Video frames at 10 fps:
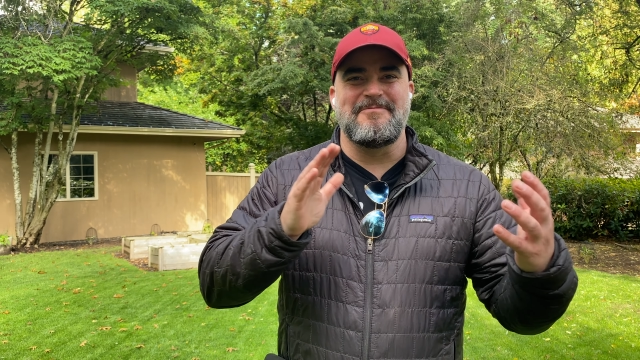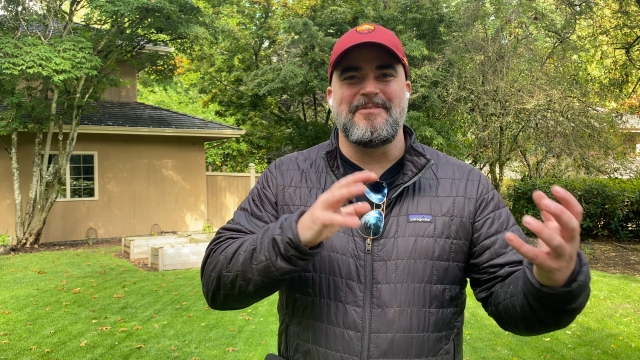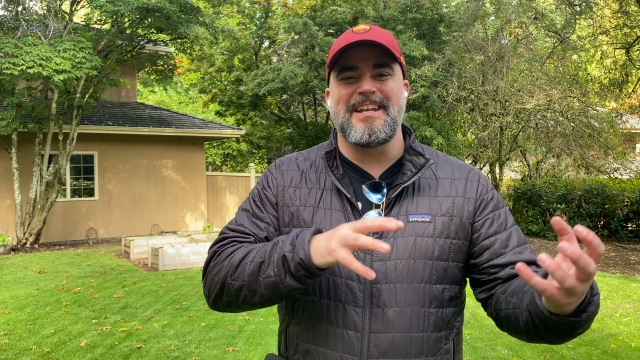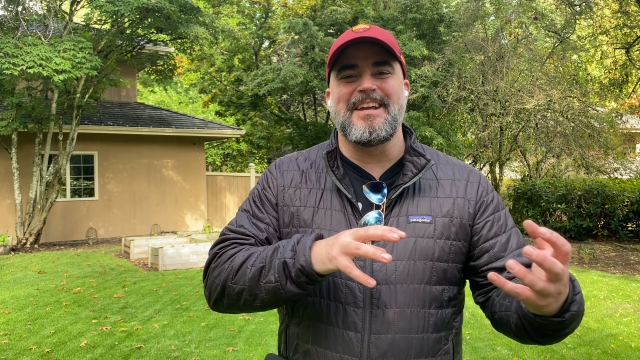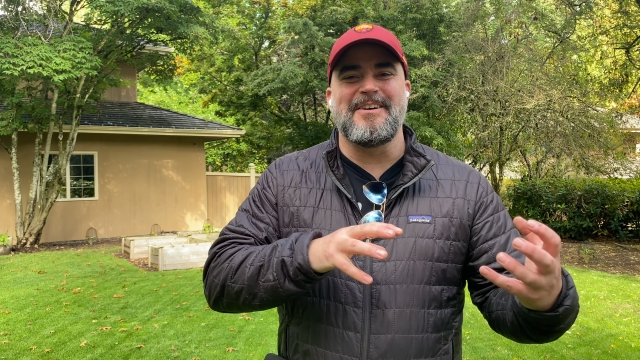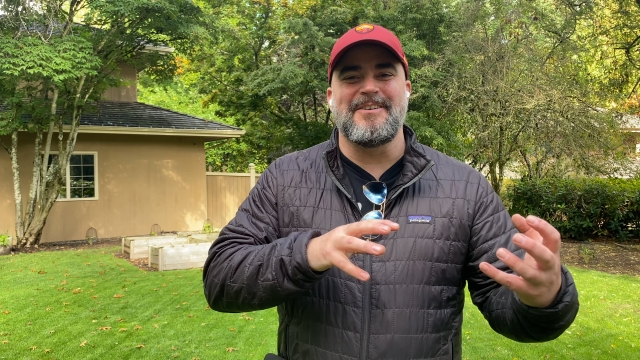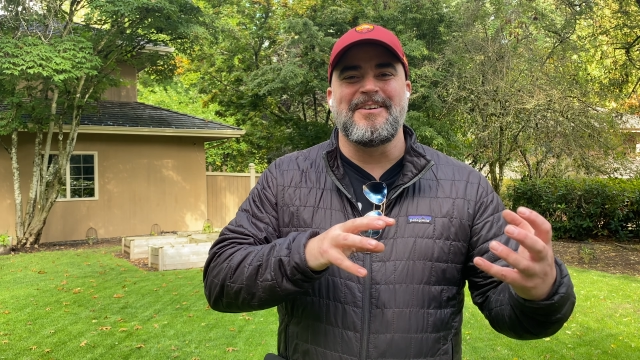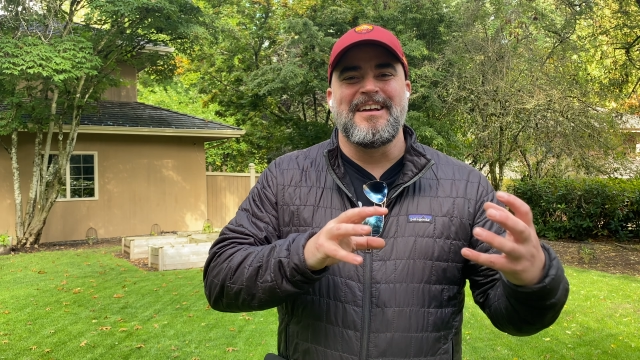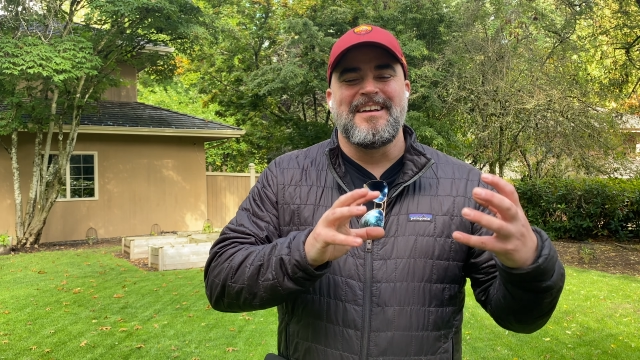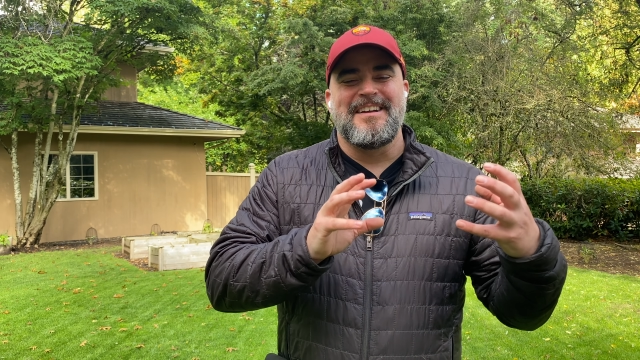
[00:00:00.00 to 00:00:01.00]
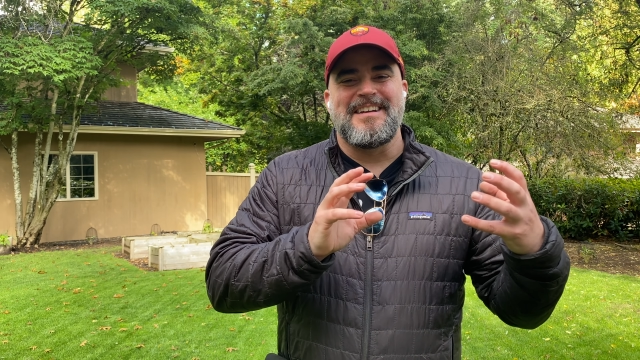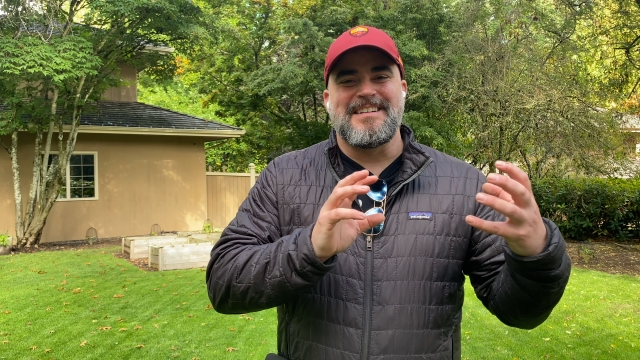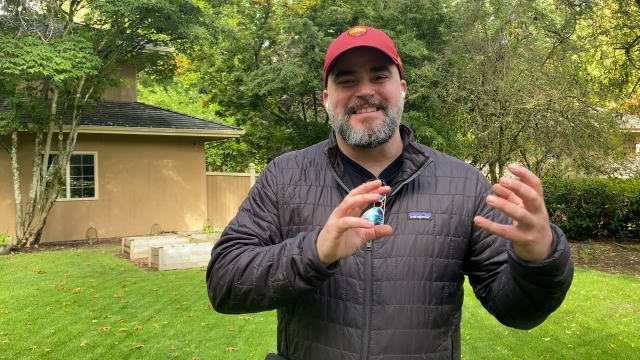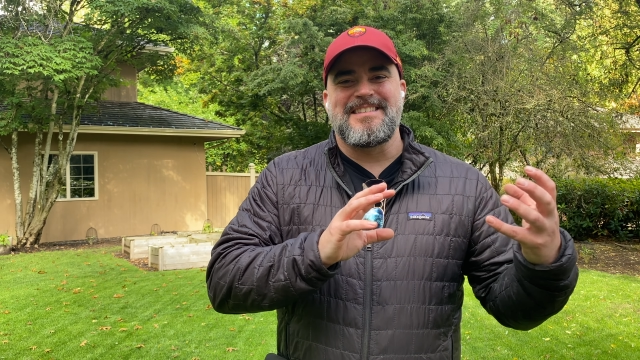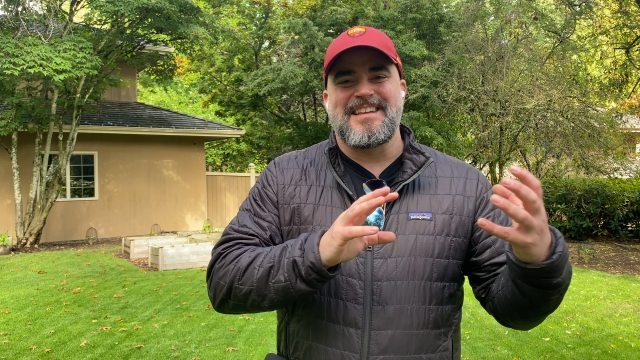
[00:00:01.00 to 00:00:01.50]
video
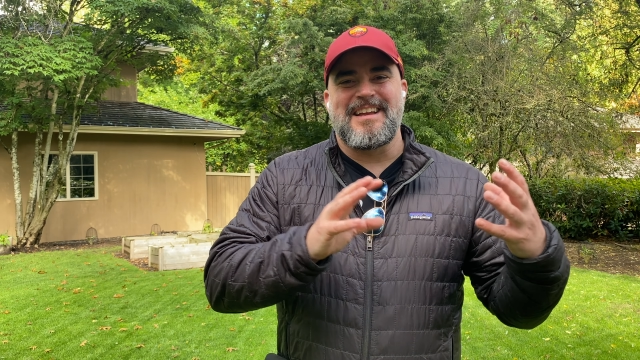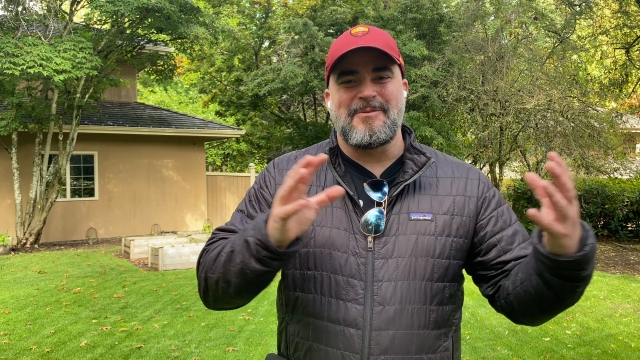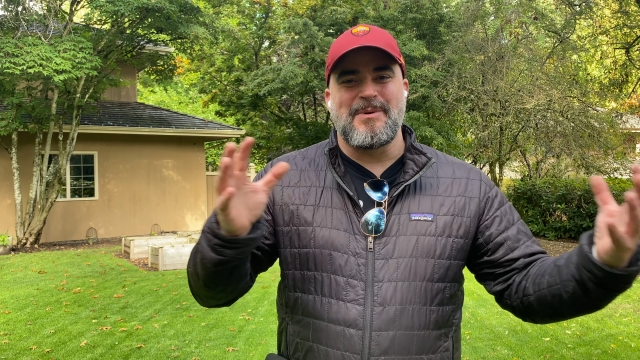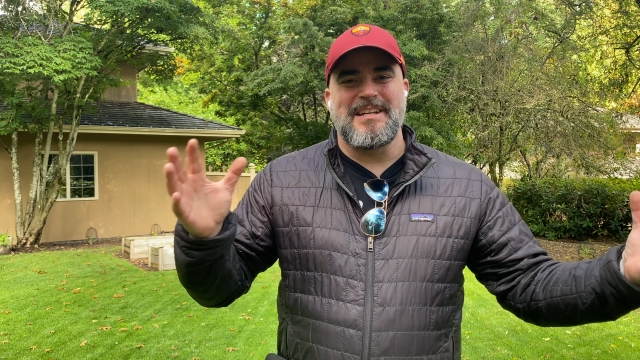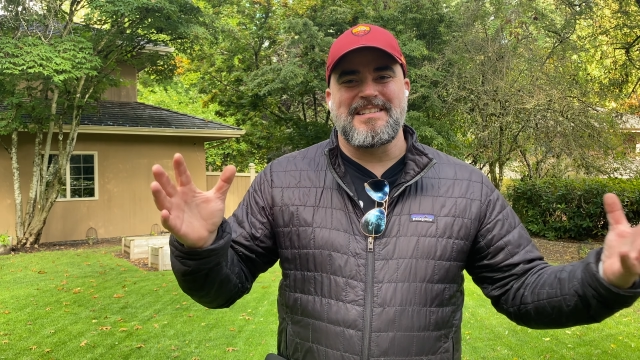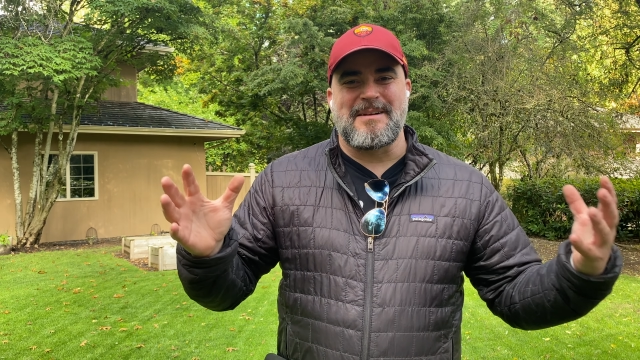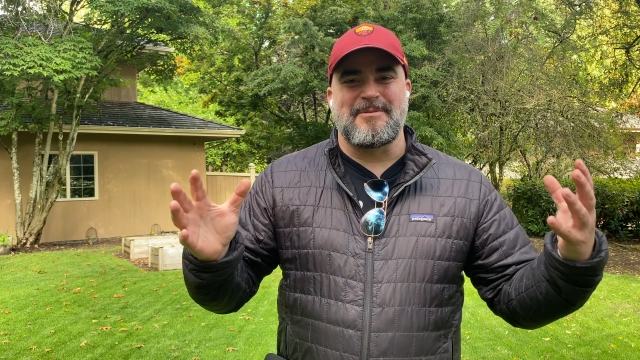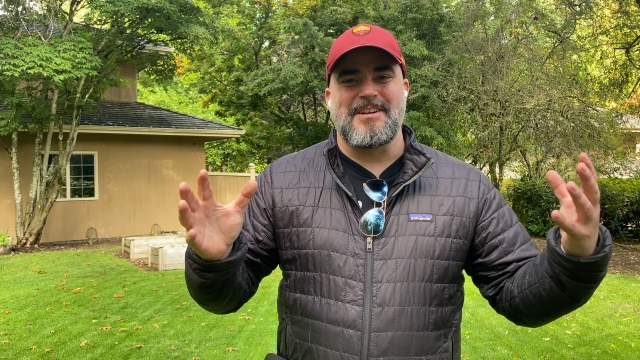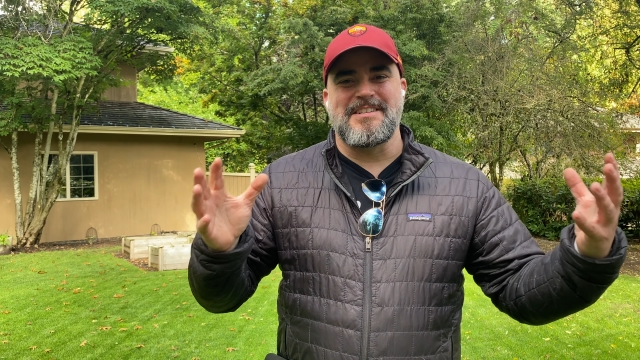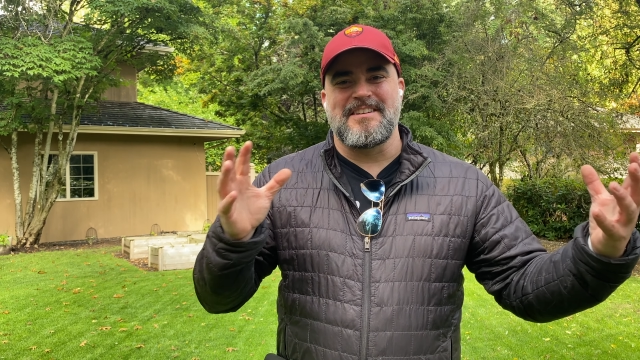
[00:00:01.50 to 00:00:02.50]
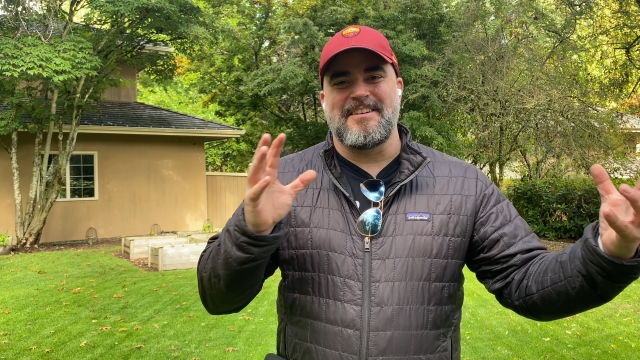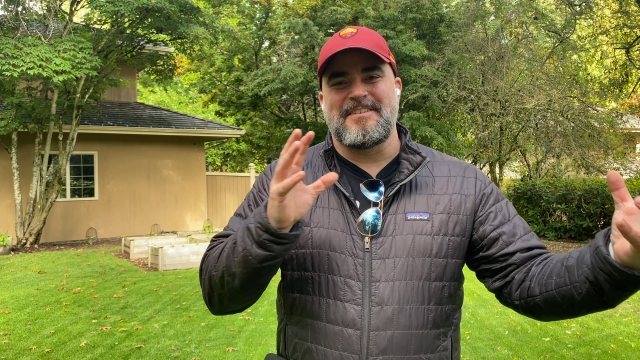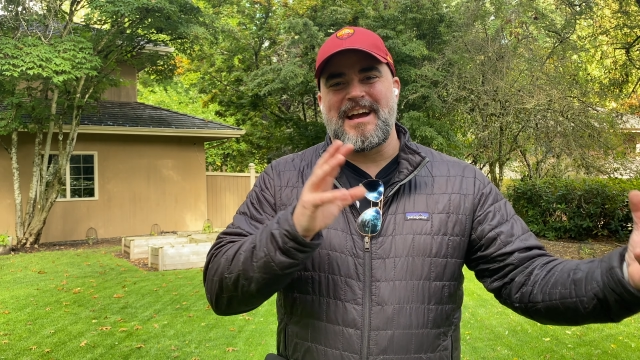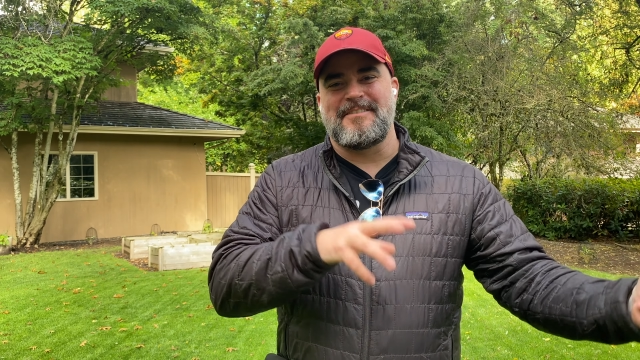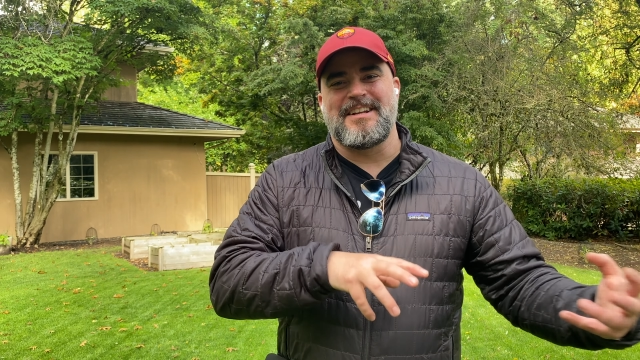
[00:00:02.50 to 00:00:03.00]
is a week separation of
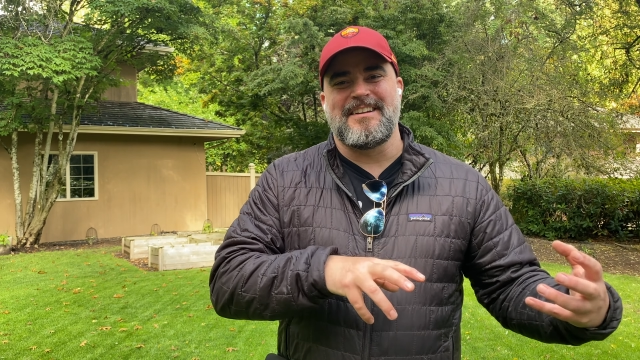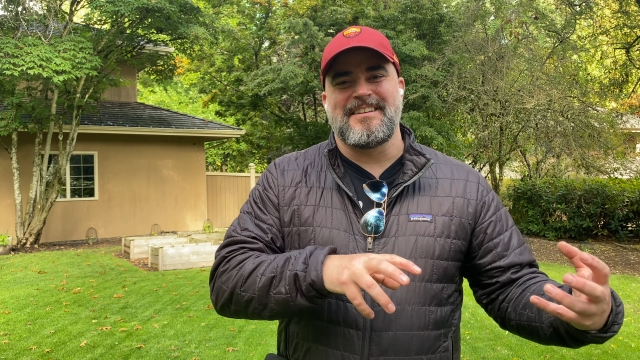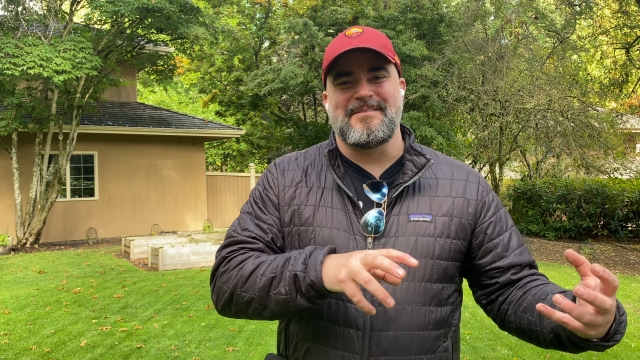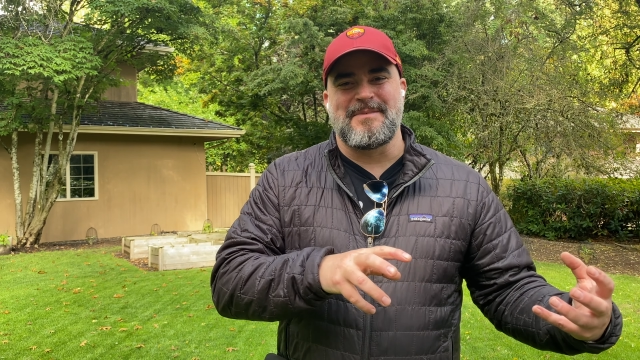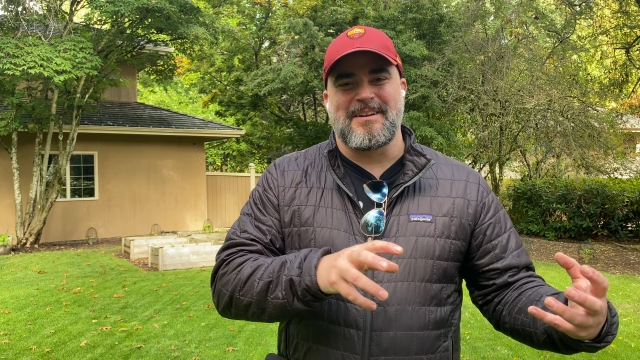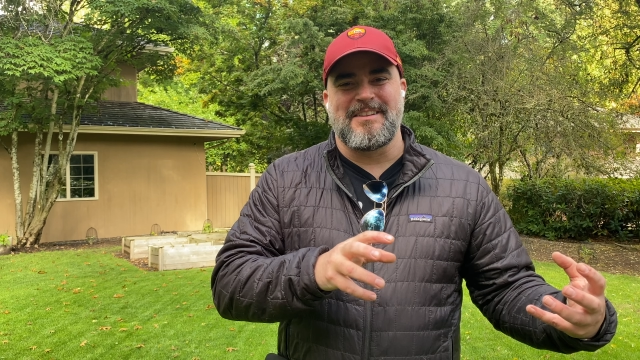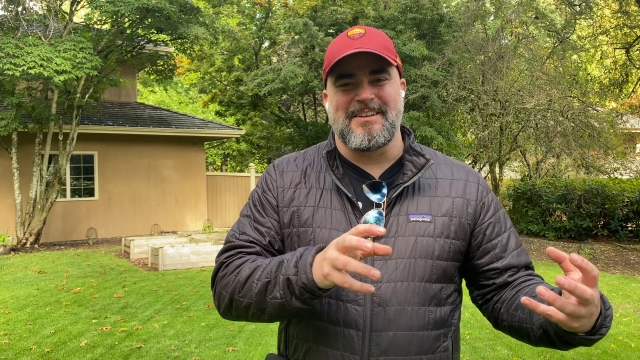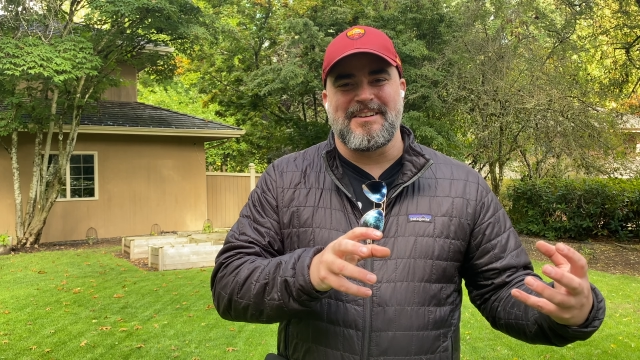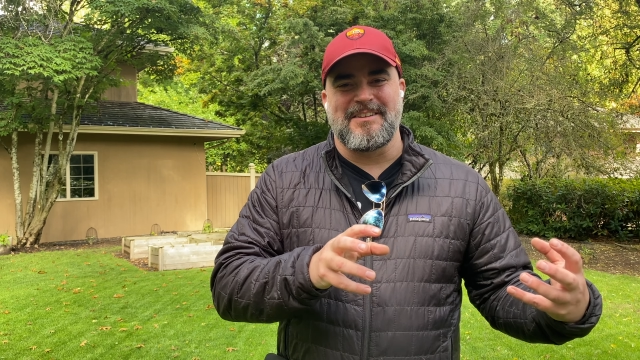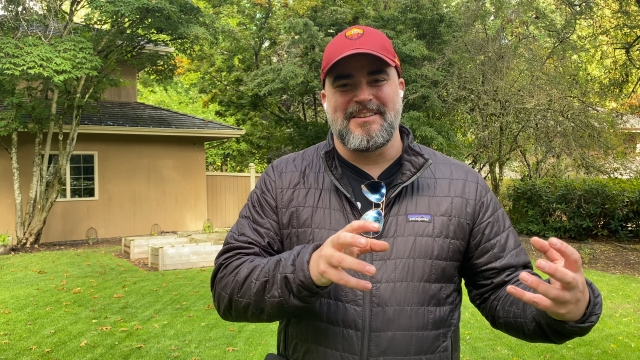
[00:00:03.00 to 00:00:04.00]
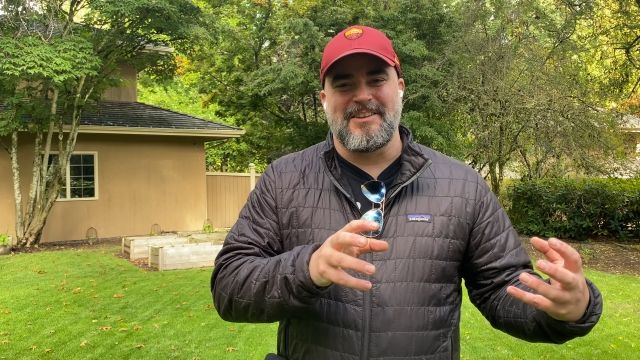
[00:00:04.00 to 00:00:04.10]
having the